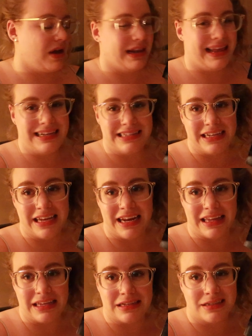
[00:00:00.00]
I'd like to get
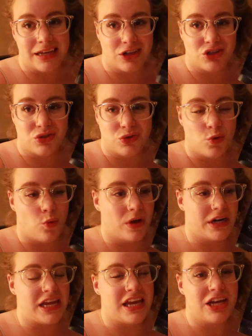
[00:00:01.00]
at least like
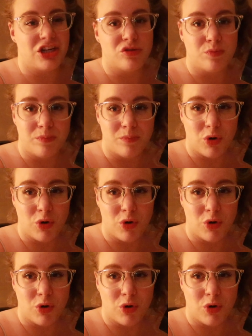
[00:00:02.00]
20-ish